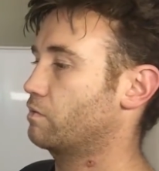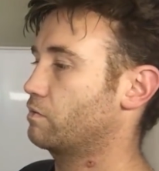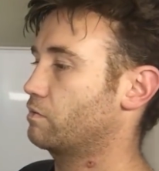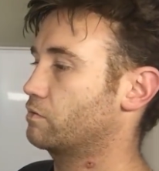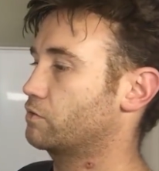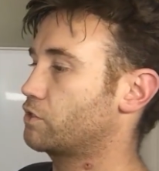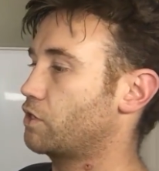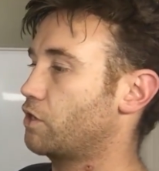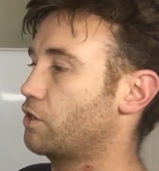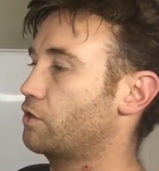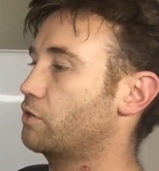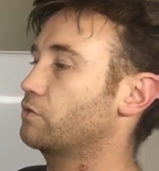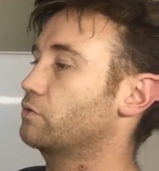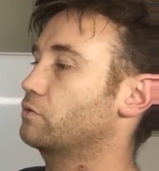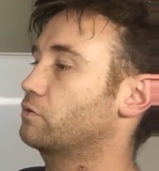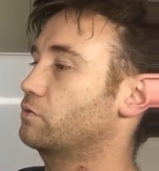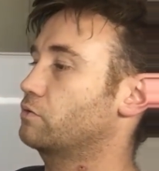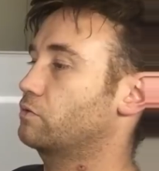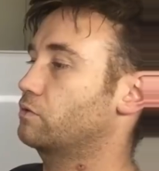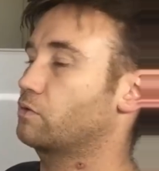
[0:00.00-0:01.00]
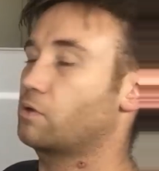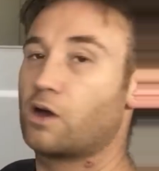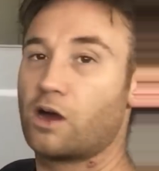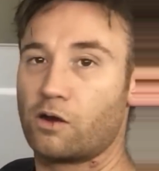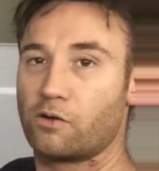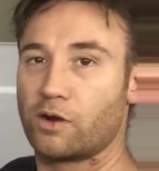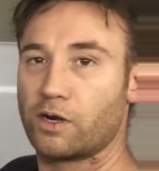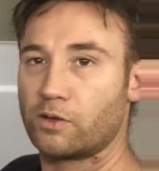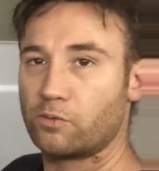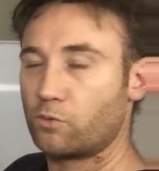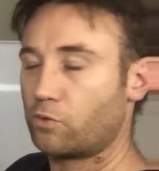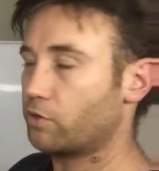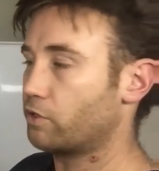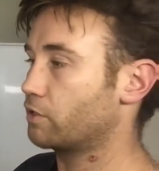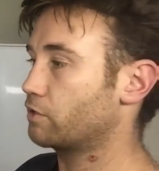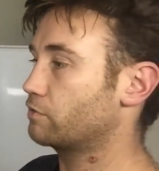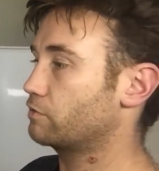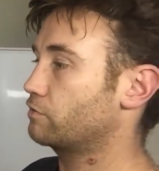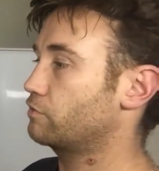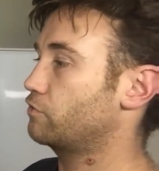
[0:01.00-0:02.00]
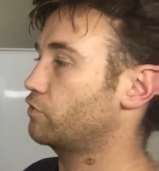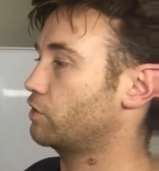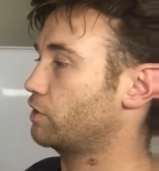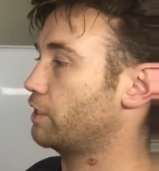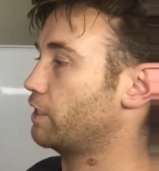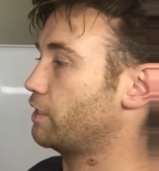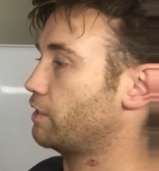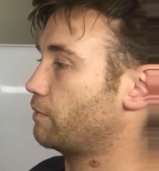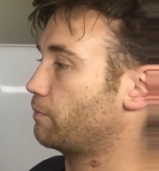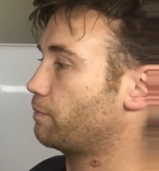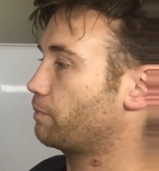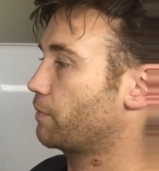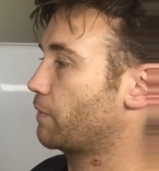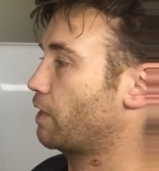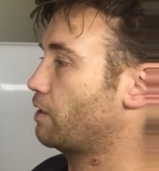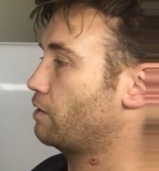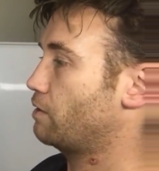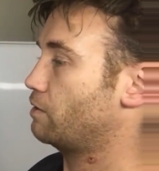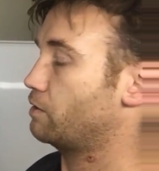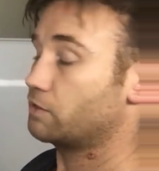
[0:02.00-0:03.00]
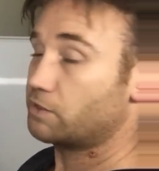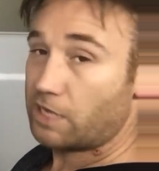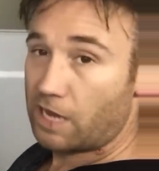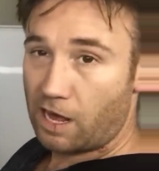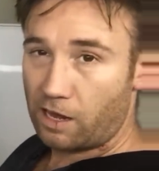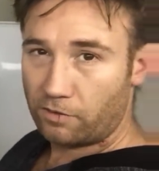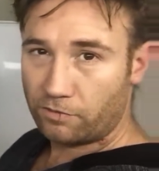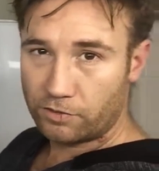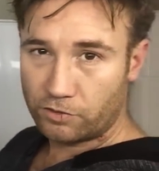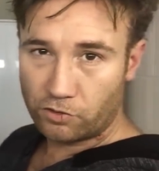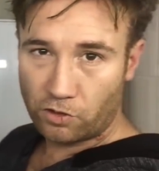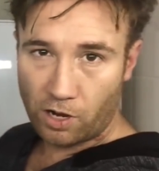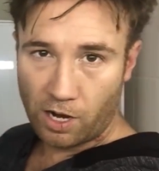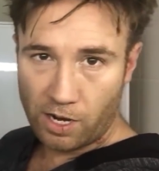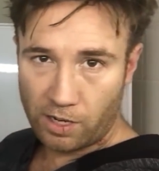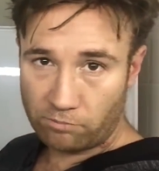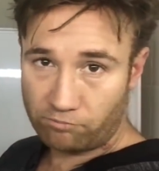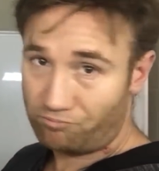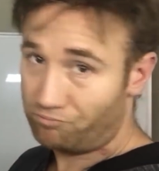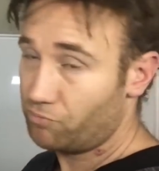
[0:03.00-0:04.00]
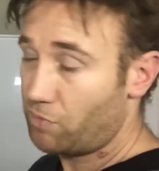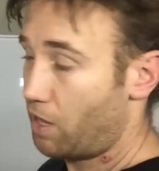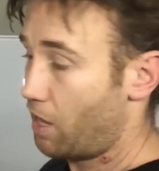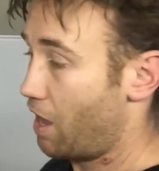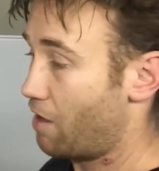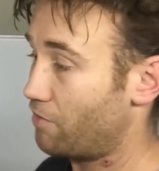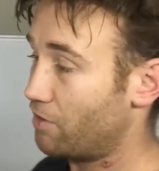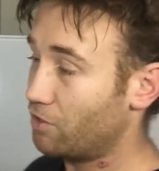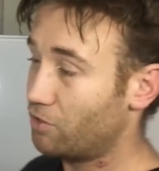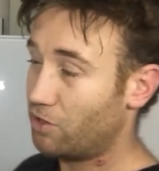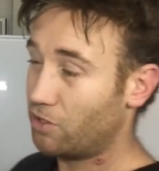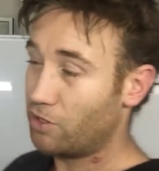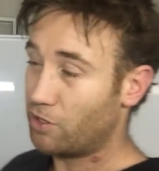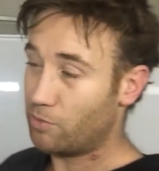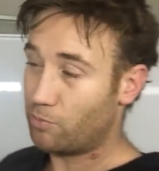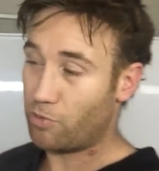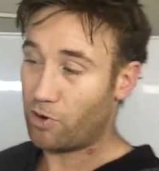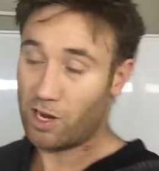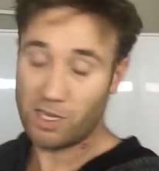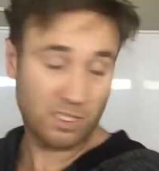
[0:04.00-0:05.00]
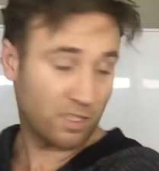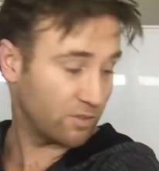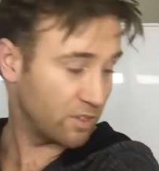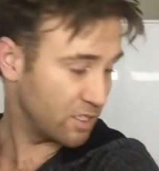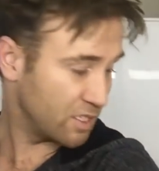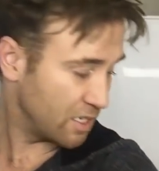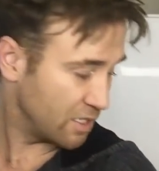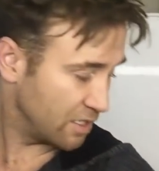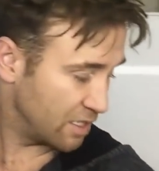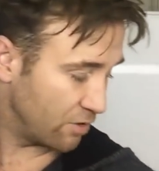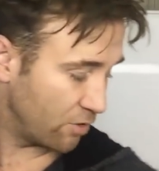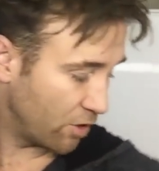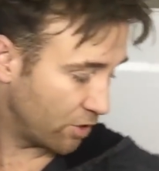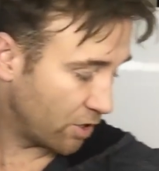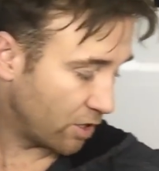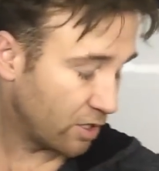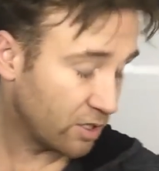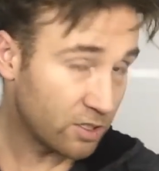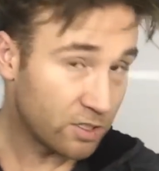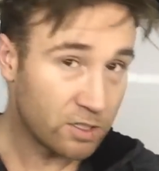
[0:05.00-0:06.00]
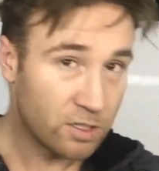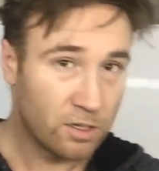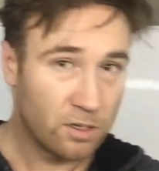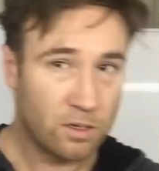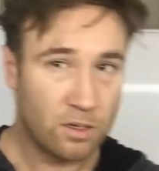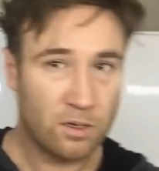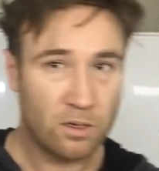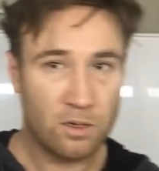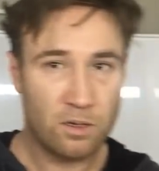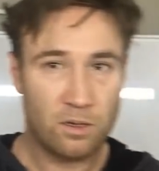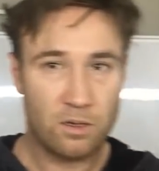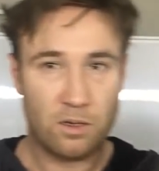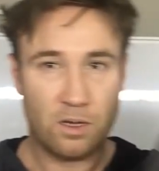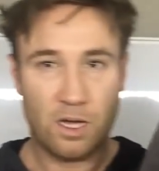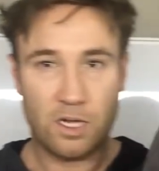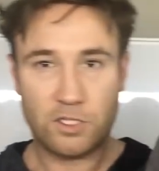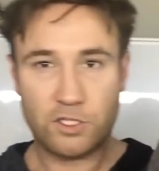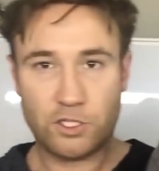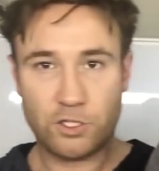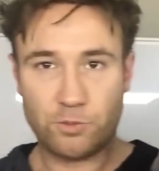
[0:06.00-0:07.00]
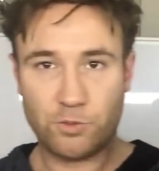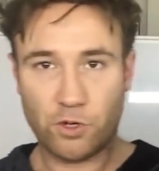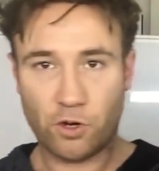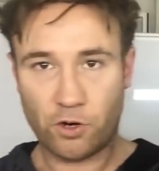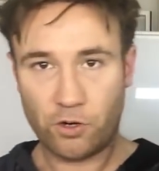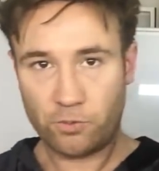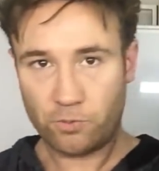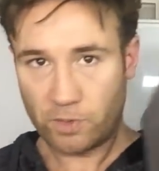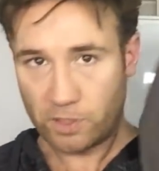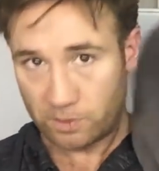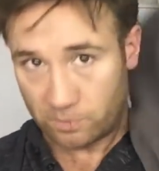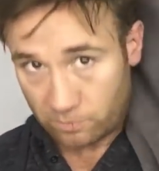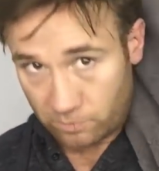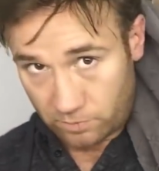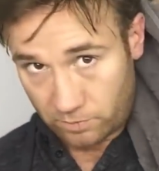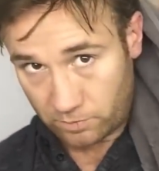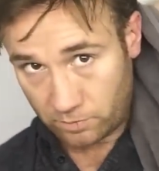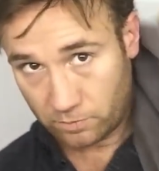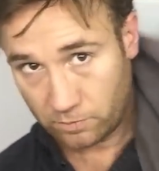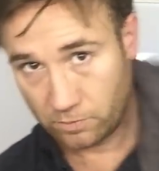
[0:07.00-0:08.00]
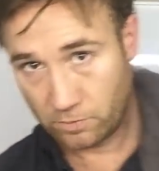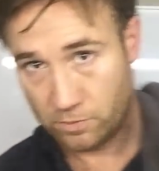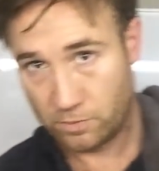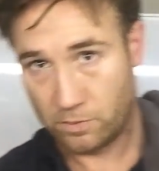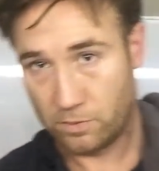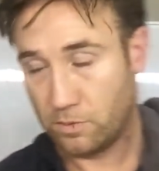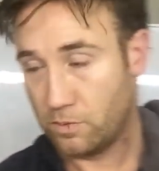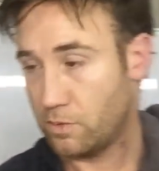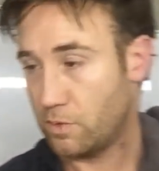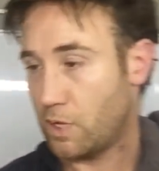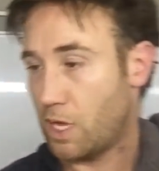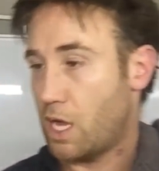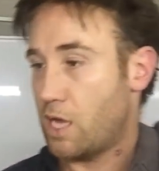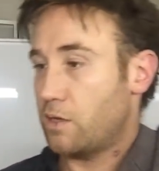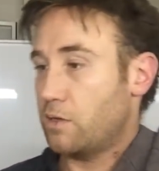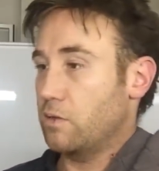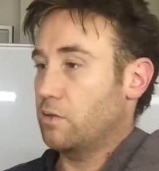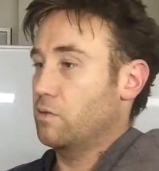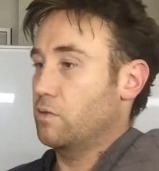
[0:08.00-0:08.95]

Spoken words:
So, hot running water for cleaning. Towel for drying. Haven't included a price, I've just said $0. I assume you own one. Okay.